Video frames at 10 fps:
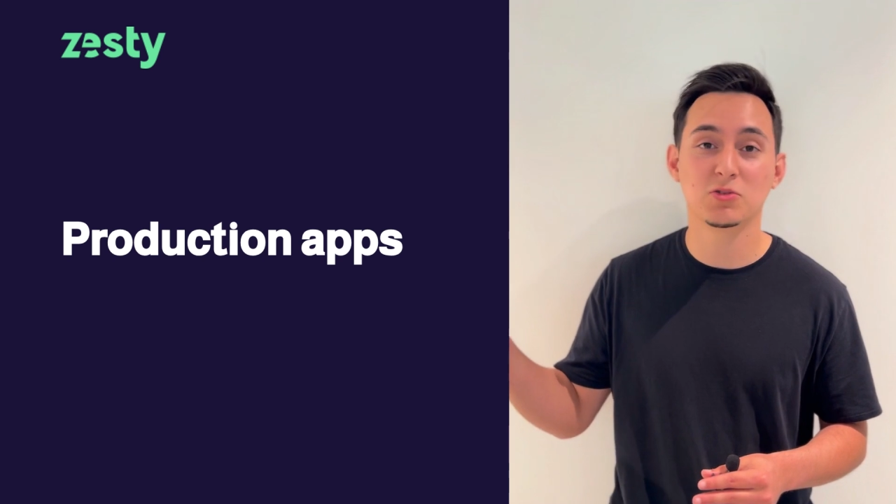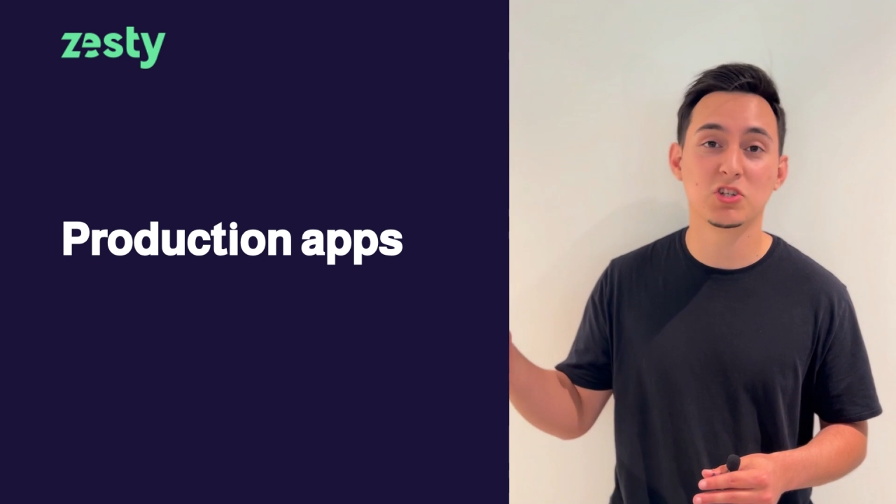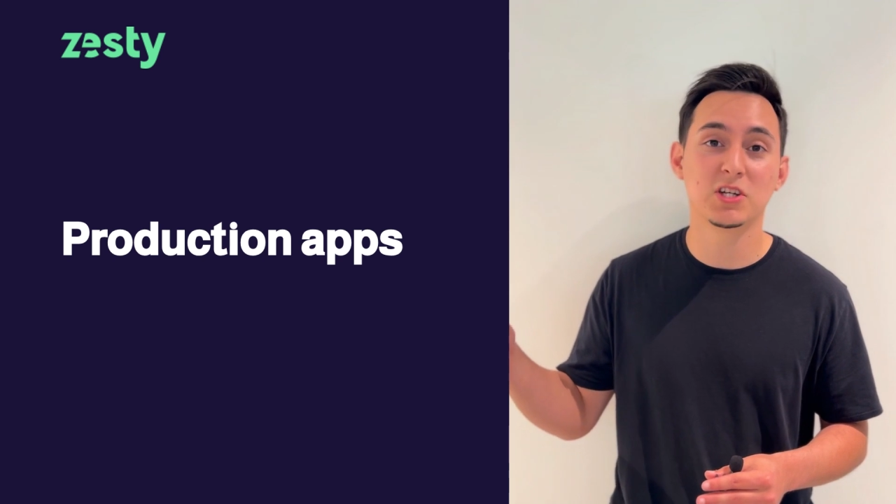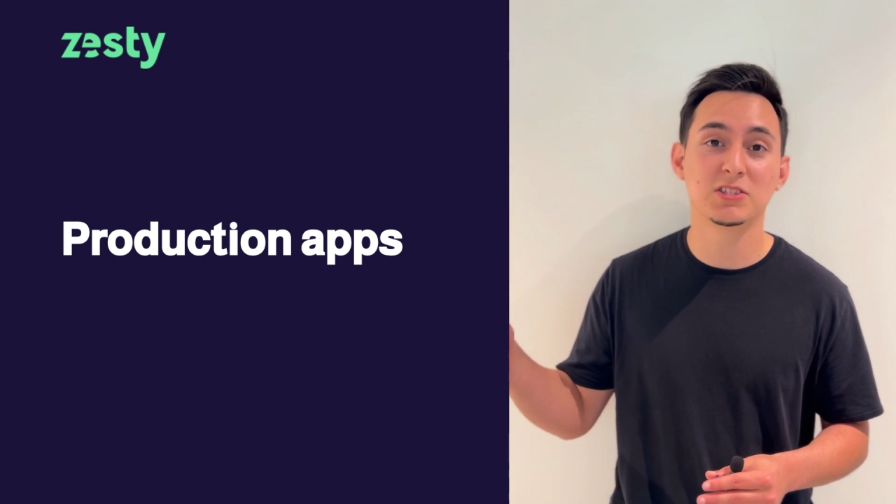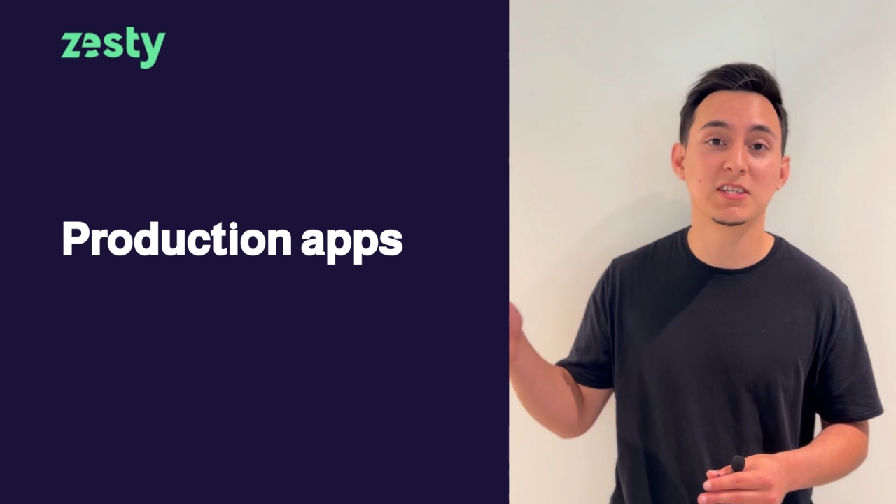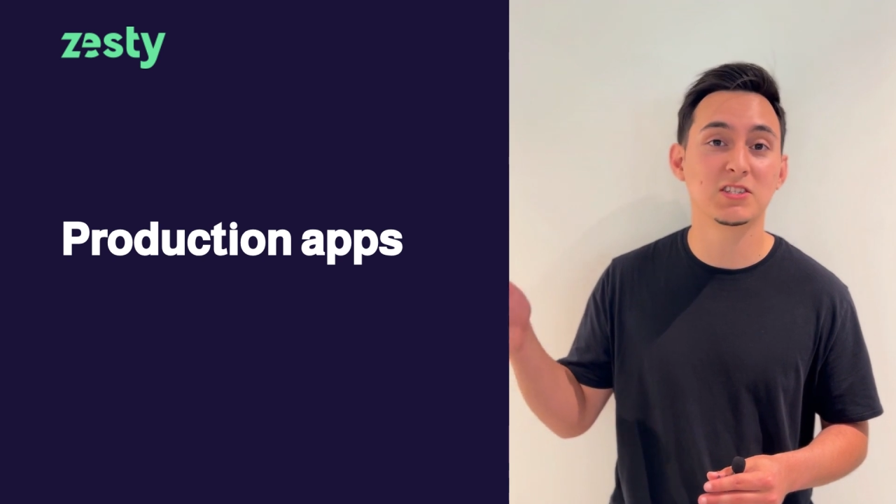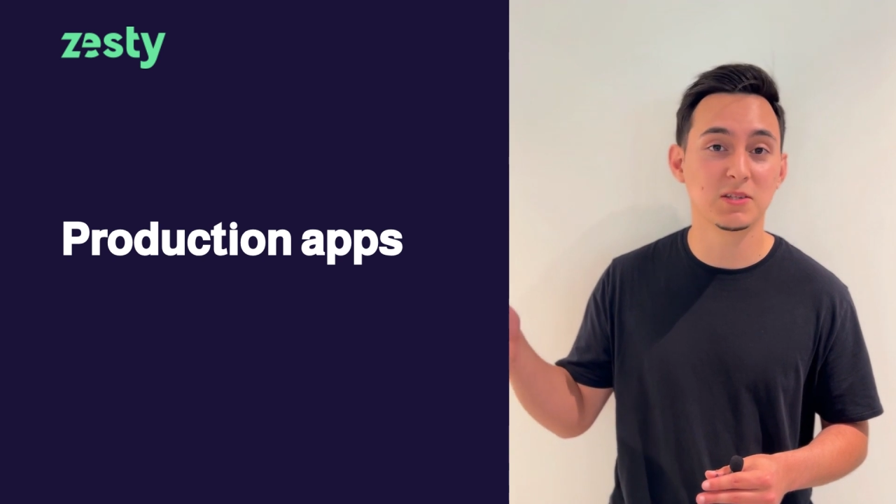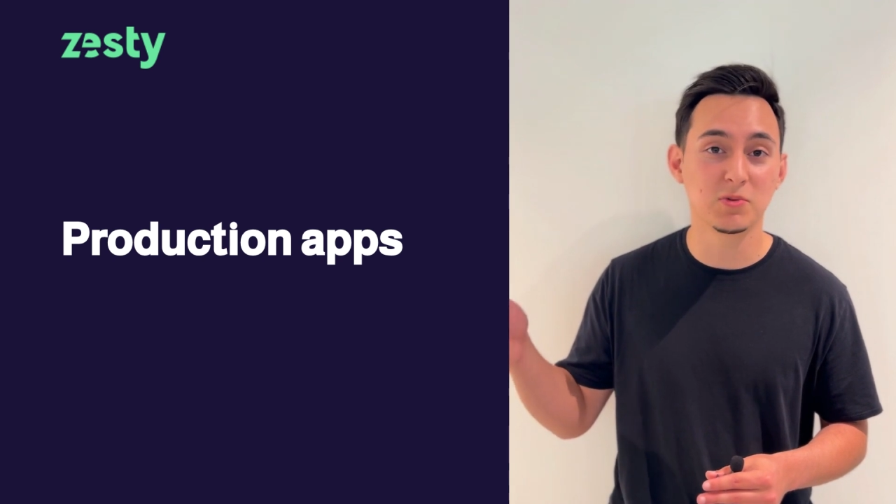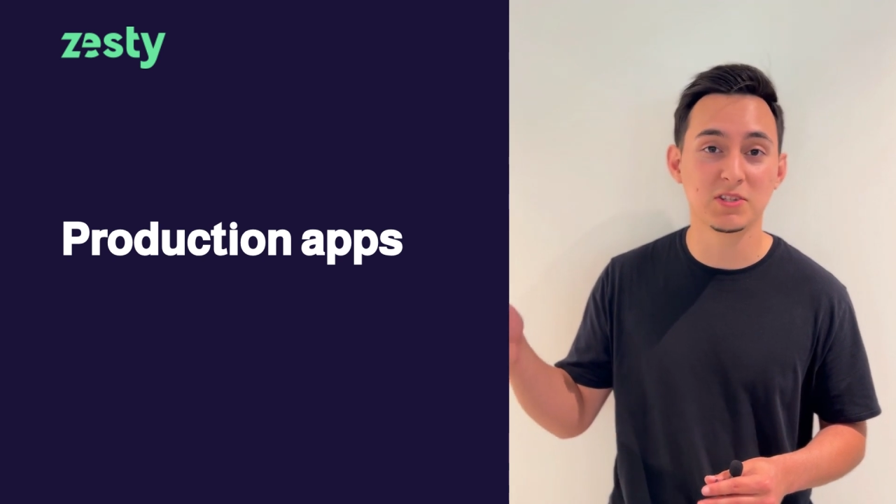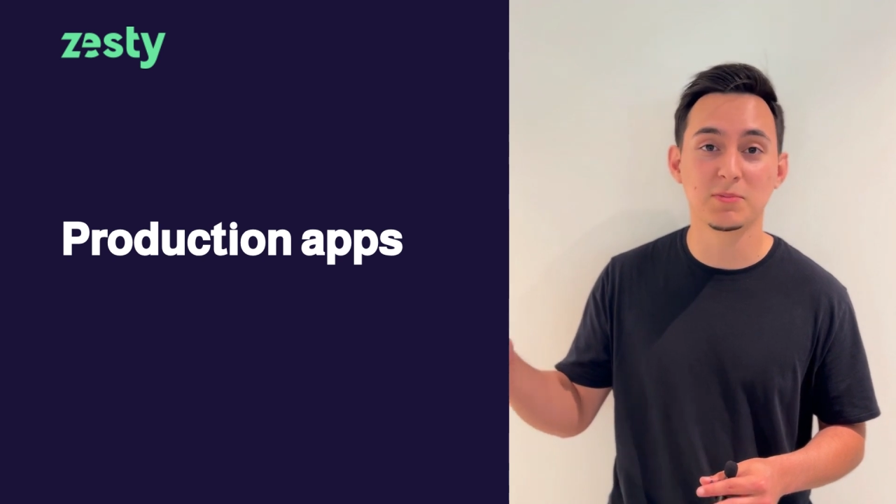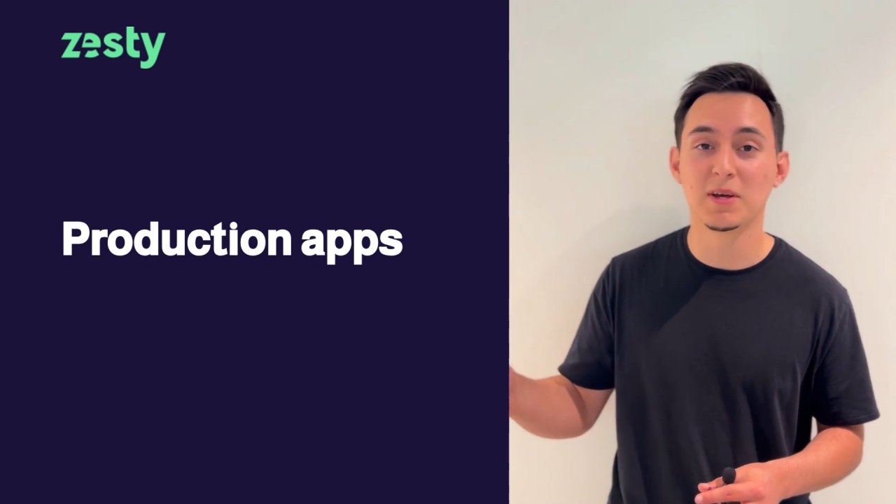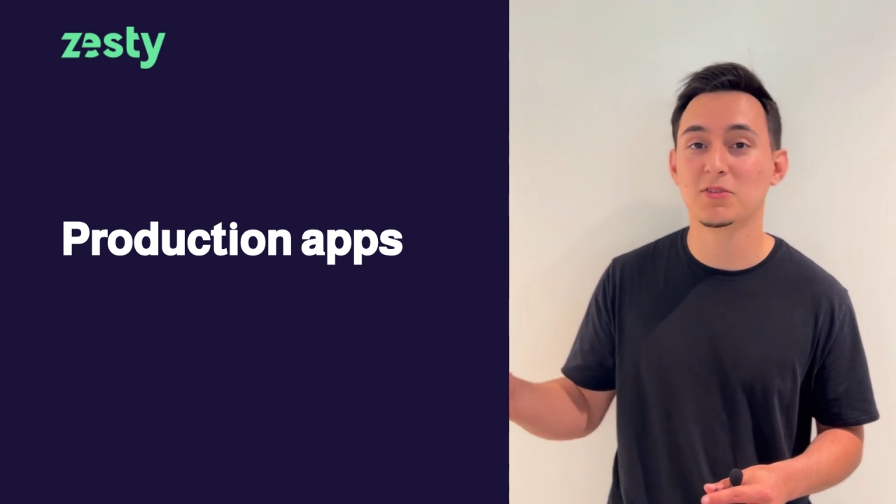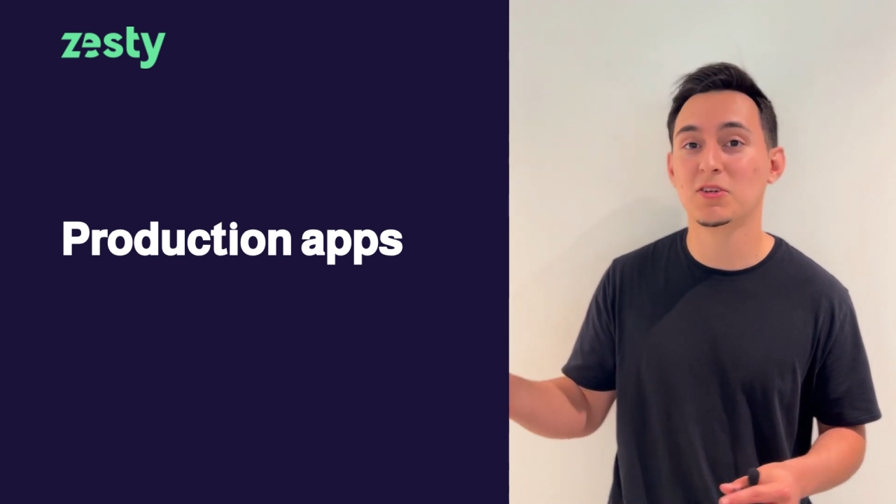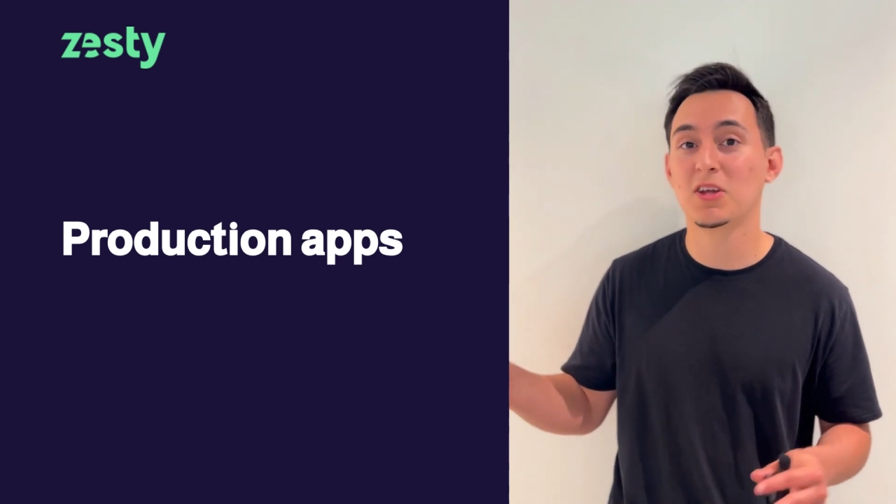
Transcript: just as someone's about to